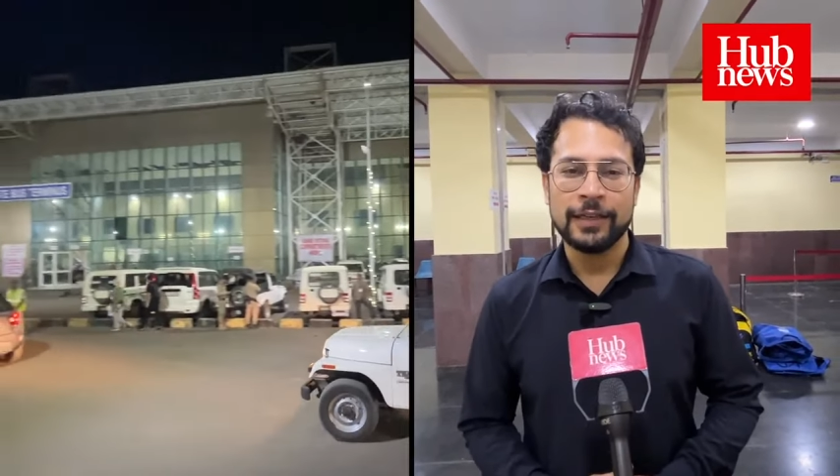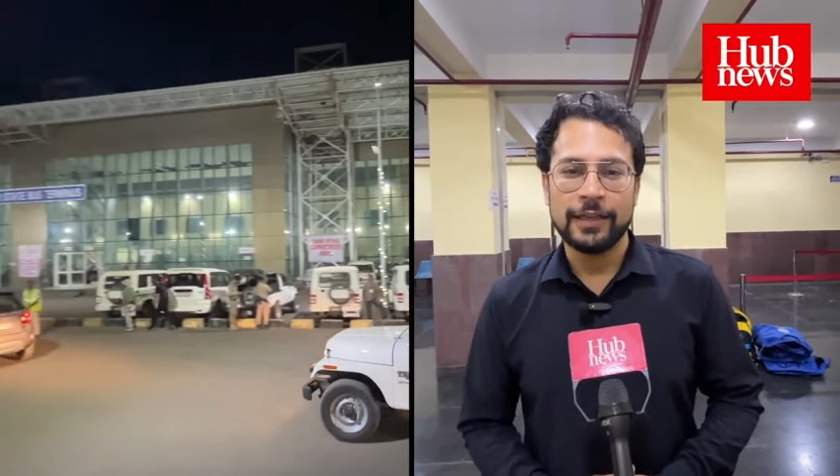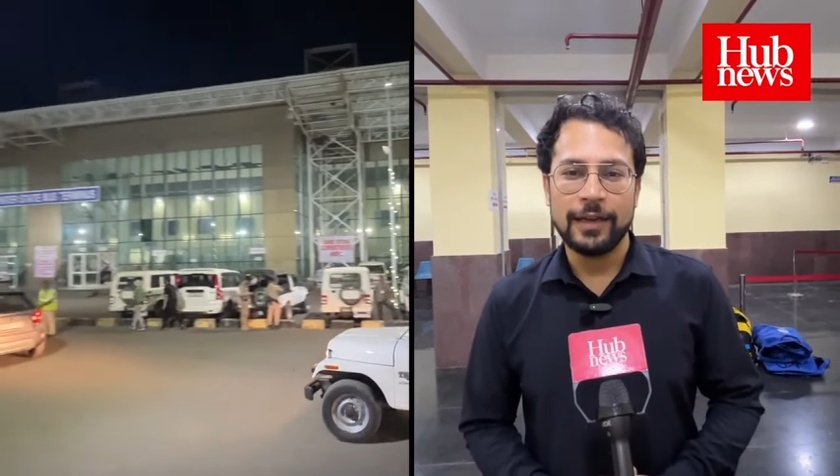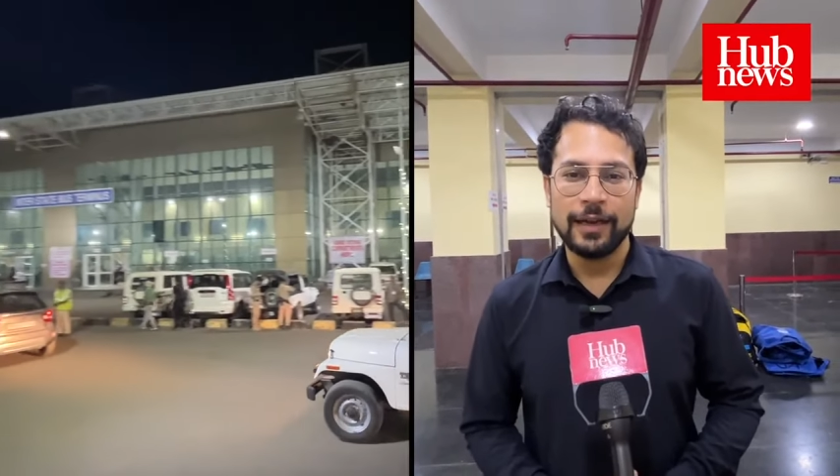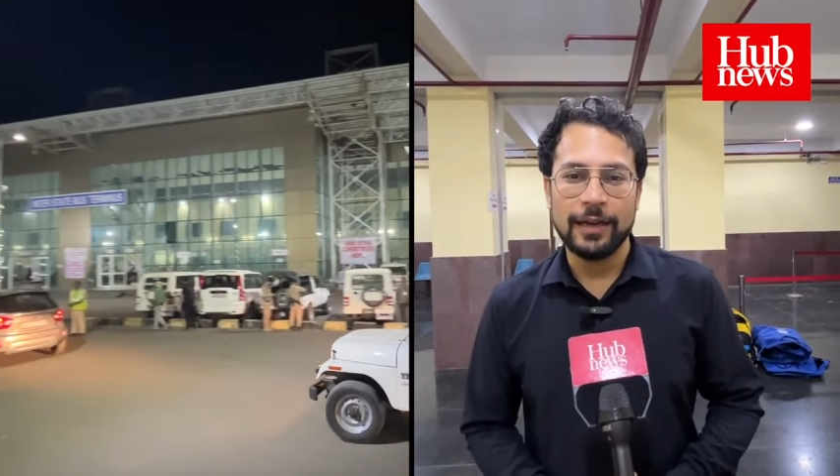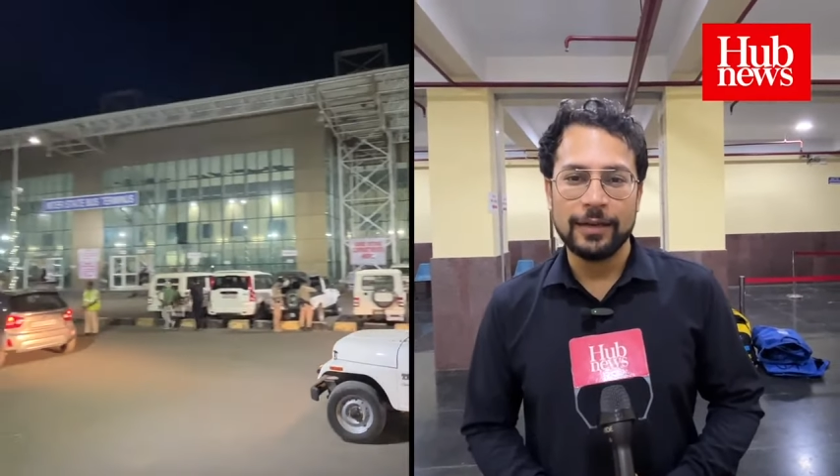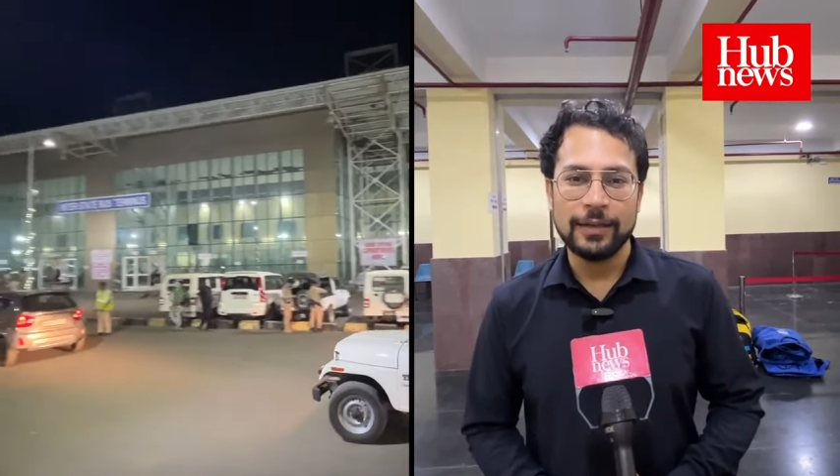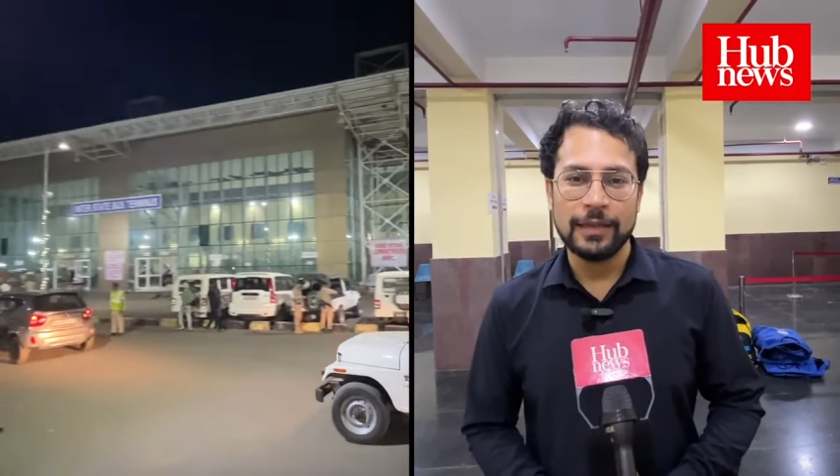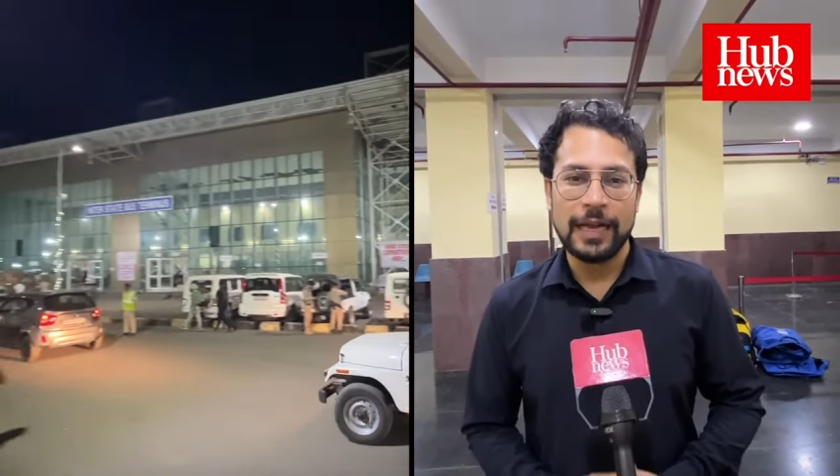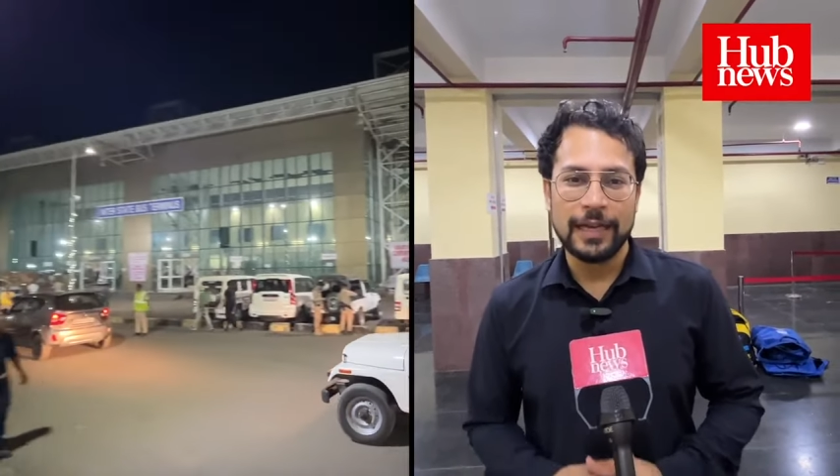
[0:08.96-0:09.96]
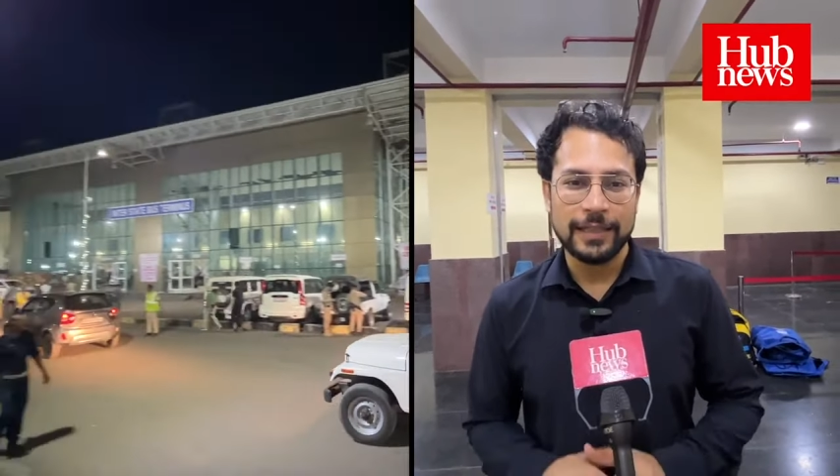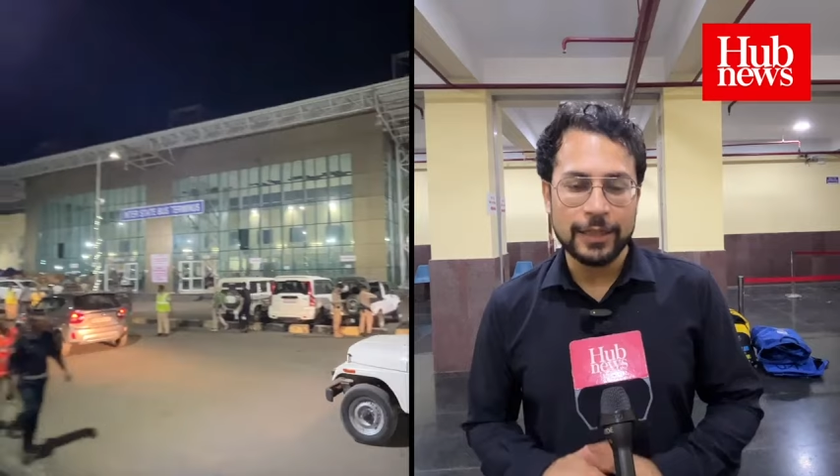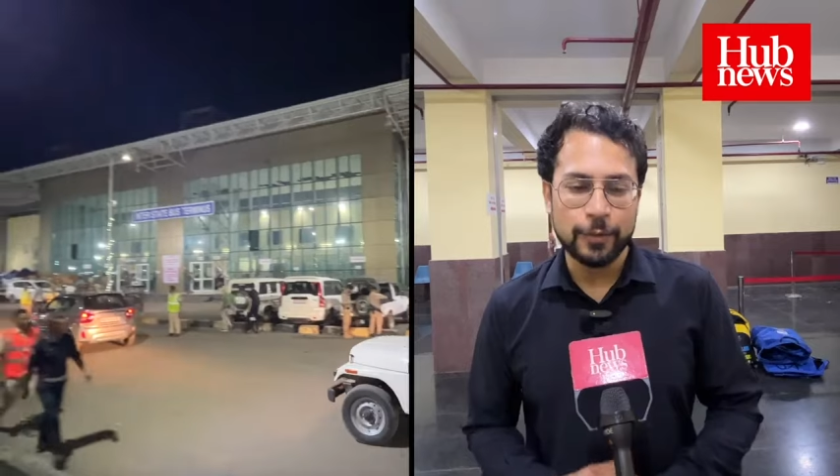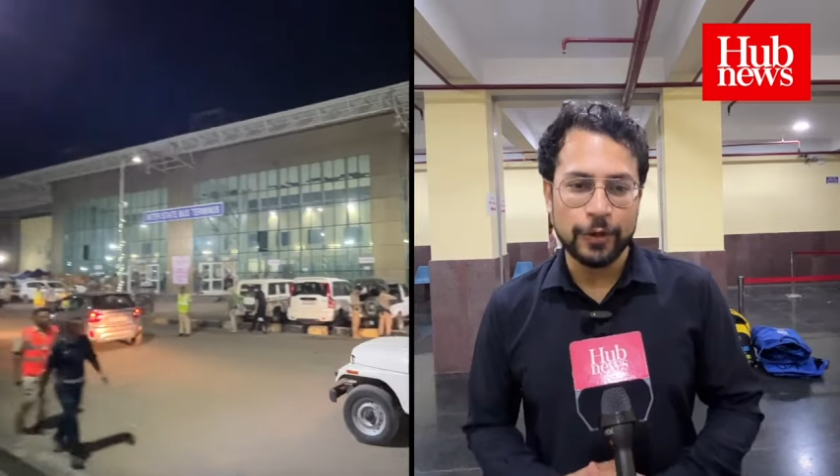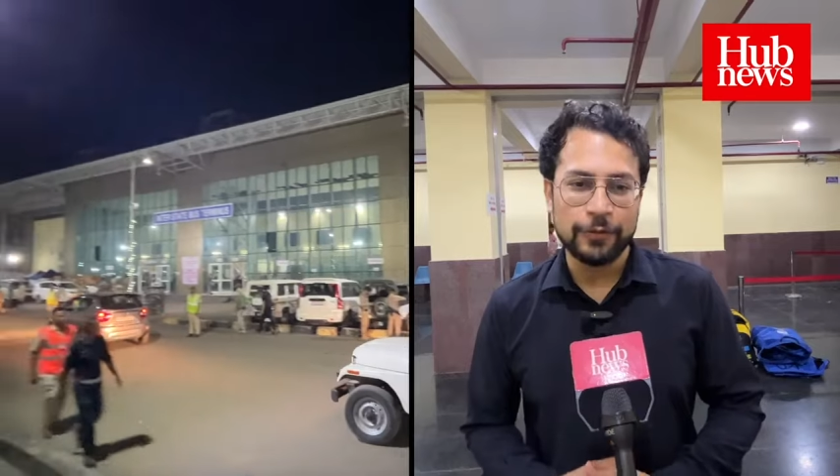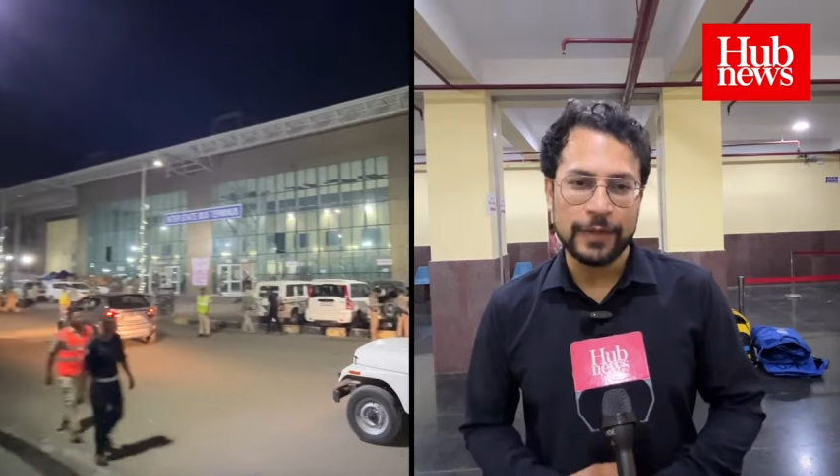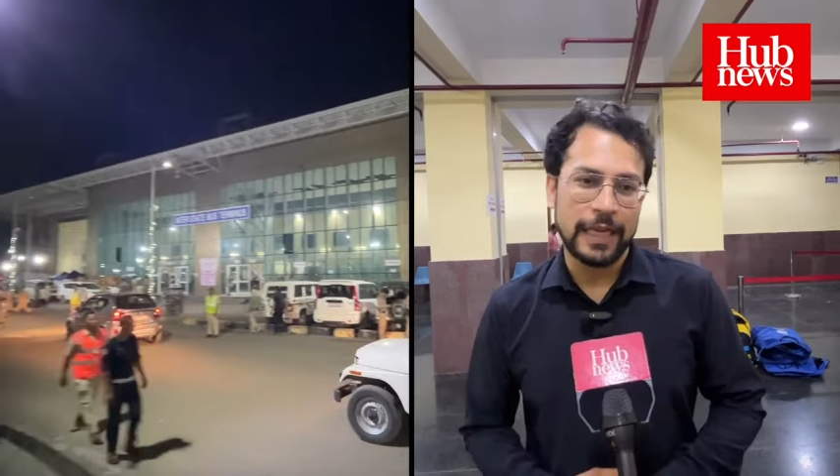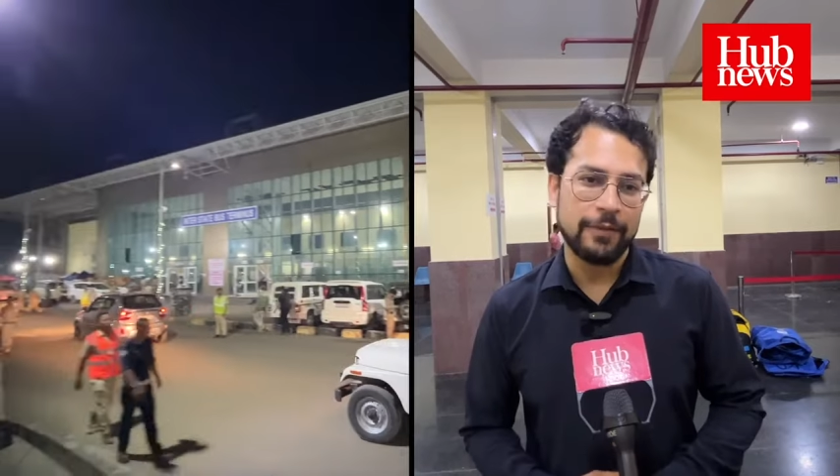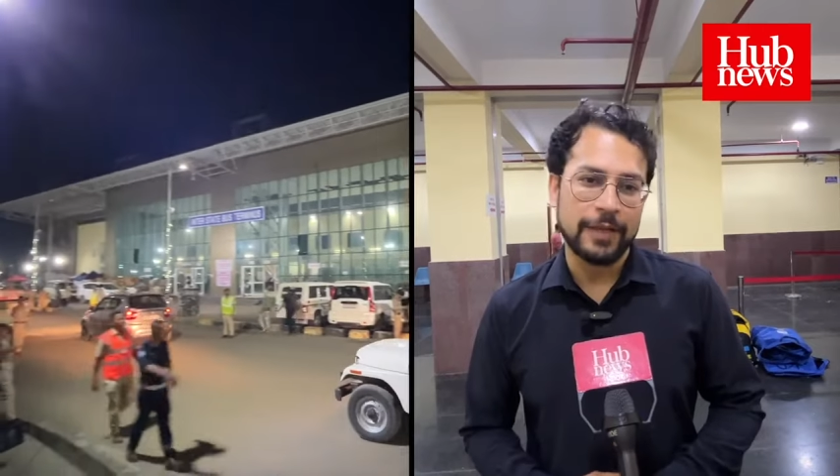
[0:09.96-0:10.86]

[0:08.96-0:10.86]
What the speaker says: At this point of time,